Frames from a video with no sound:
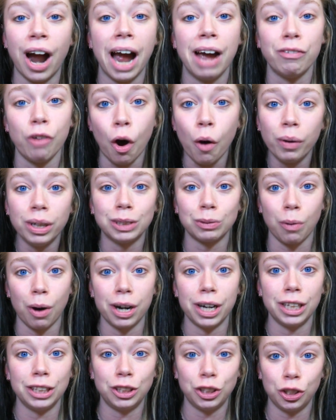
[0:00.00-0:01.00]
I have always
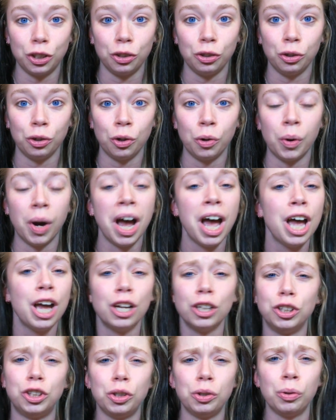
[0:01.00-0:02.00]
wanted to
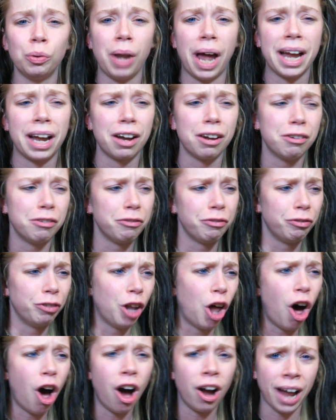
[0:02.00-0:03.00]
do like a
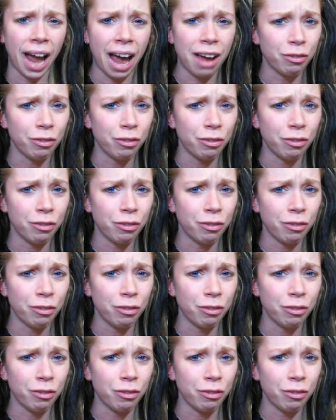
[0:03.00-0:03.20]
vlog